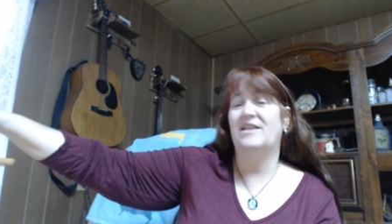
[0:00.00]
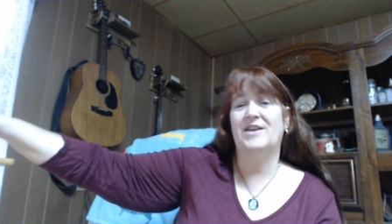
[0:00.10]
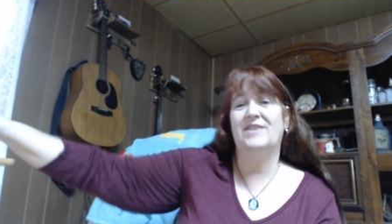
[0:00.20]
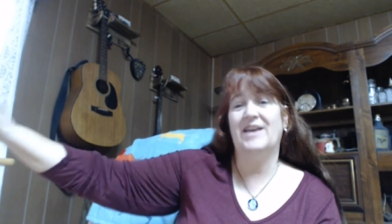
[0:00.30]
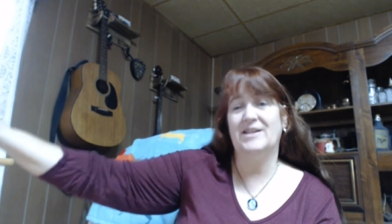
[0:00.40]

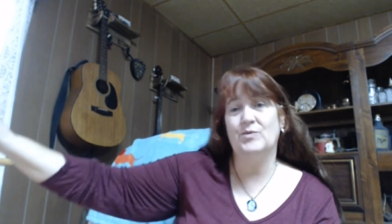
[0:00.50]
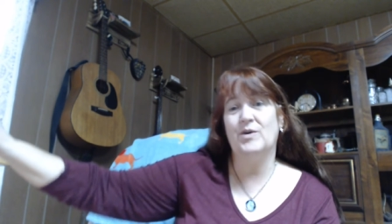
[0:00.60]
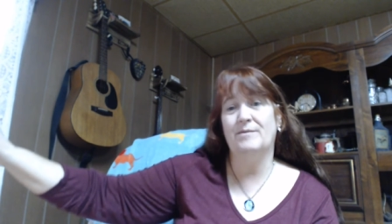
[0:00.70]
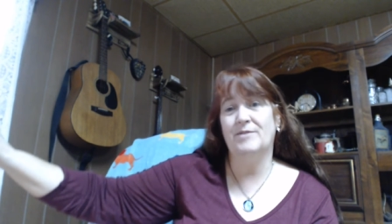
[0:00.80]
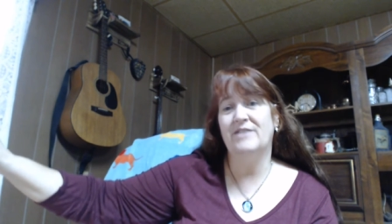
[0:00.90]
think that's where
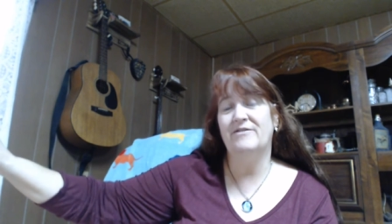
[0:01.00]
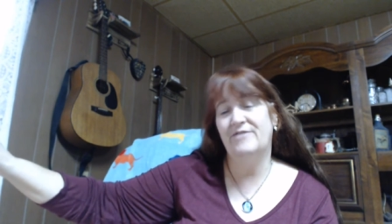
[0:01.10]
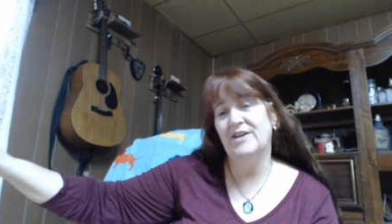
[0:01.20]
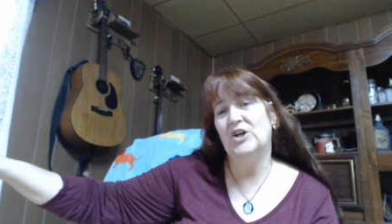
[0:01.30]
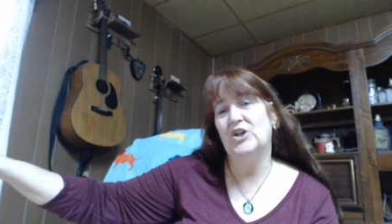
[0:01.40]
I'm going to
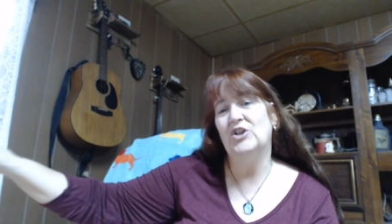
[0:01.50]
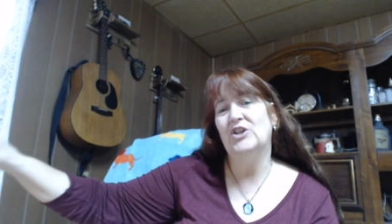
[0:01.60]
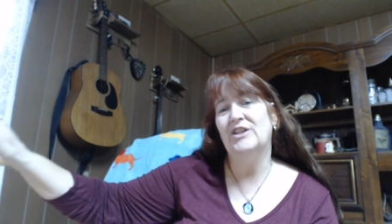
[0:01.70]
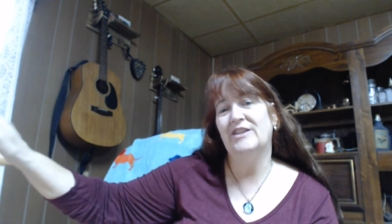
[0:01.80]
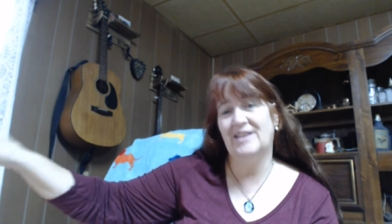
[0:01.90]
fill
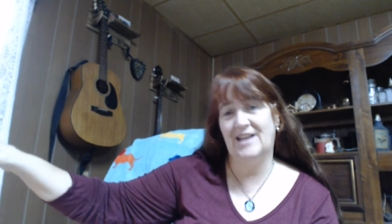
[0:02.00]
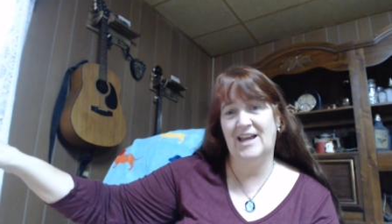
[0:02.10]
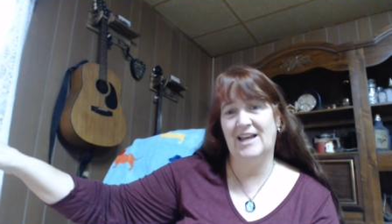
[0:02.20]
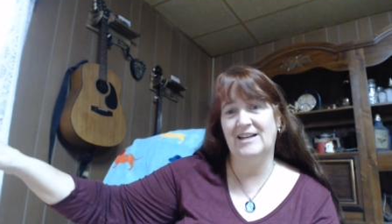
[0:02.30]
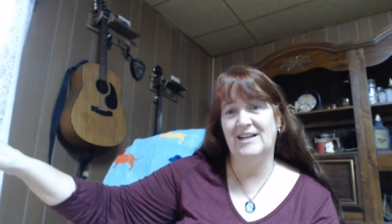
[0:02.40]
the
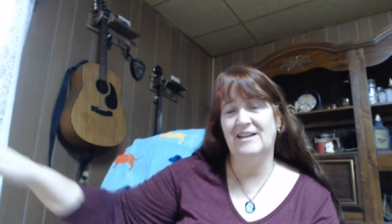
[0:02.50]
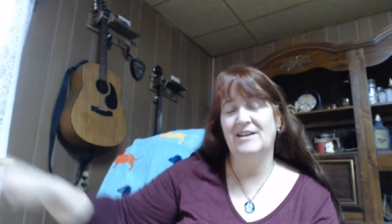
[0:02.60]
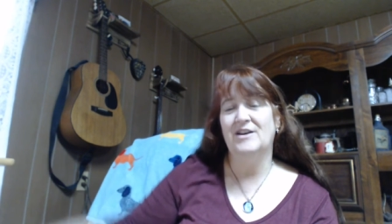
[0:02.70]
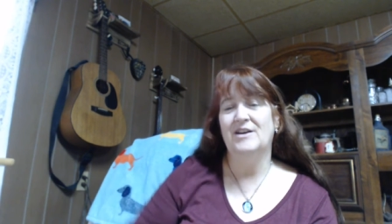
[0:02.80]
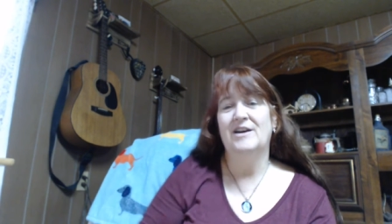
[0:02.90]
candy.
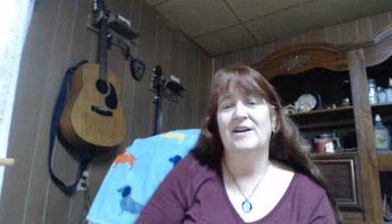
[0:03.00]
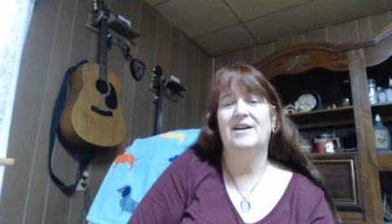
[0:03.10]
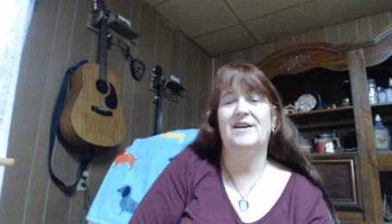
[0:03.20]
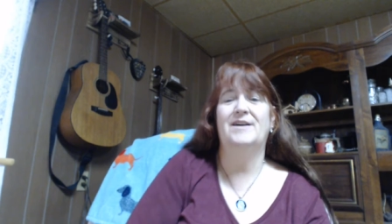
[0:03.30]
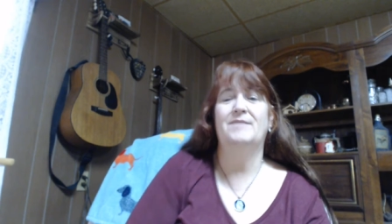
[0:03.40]

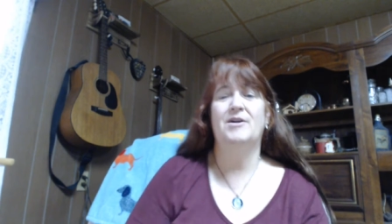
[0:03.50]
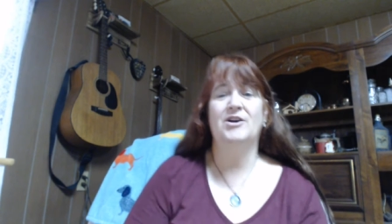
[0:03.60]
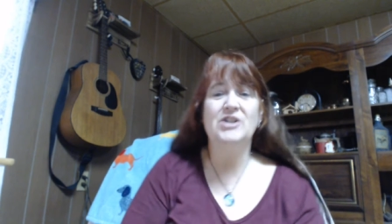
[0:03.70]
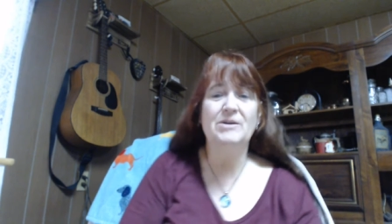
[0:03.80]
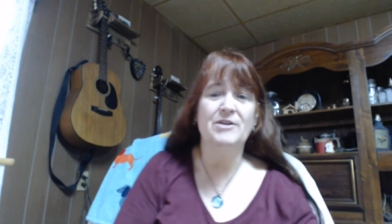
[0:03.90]
Um,
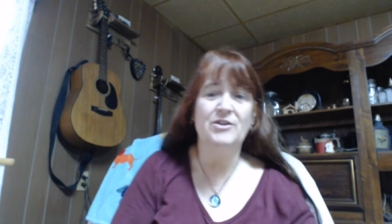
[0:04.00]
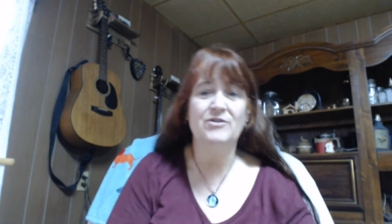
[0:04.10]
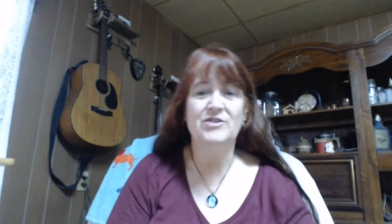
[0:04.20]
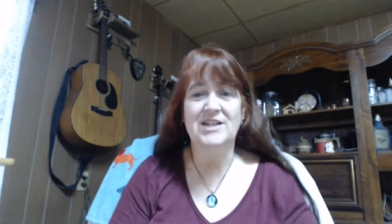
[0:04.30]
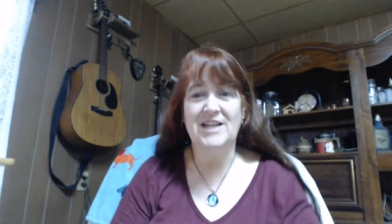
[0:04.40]
RJ will be through
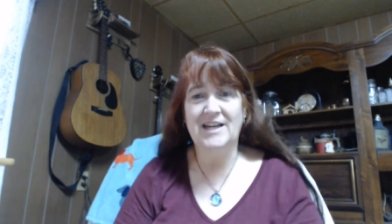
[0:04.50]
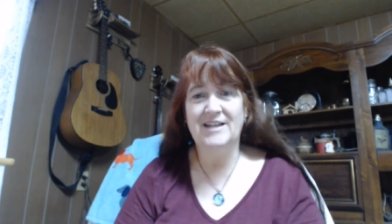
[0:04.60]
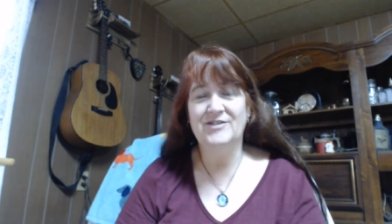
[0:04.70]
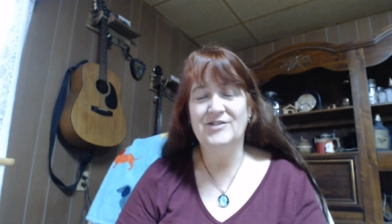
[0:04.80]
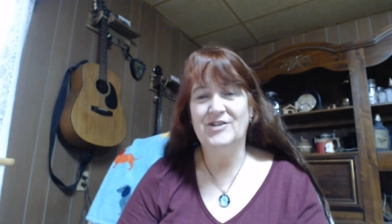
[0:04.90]
tonight,
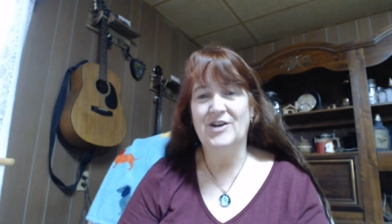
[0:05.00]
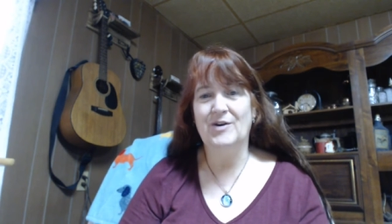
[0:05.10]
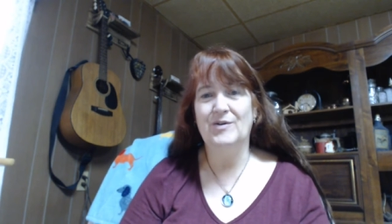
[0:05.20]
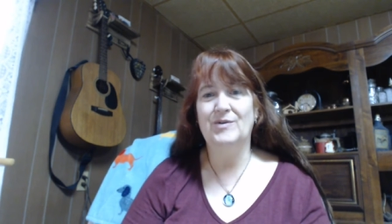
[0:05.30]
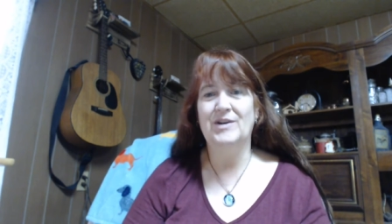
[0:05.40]

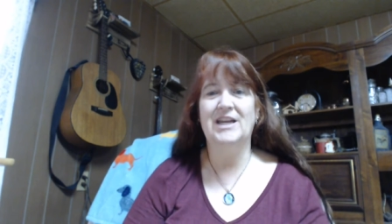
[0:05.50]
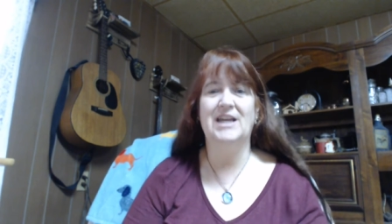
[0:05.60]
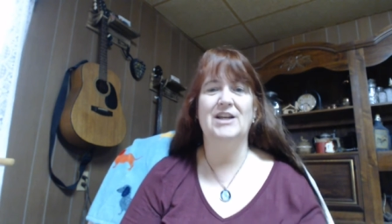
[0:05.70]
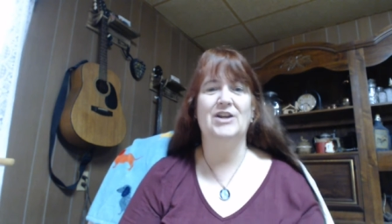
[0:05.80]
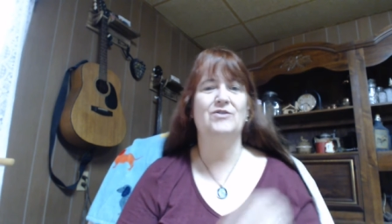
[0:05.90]
so
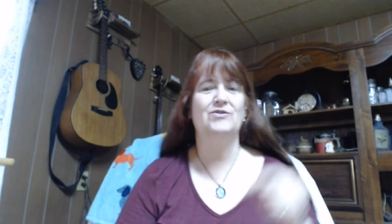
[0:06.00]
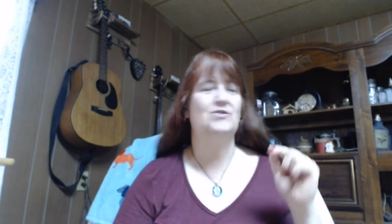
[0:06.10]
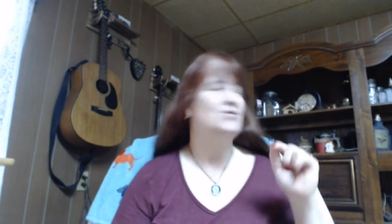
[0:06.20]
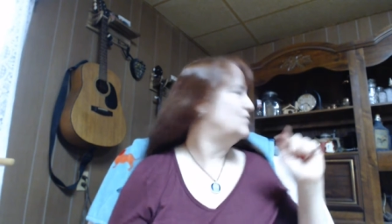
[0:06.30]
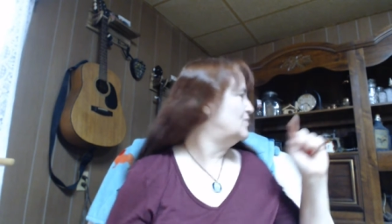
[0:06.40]
he knows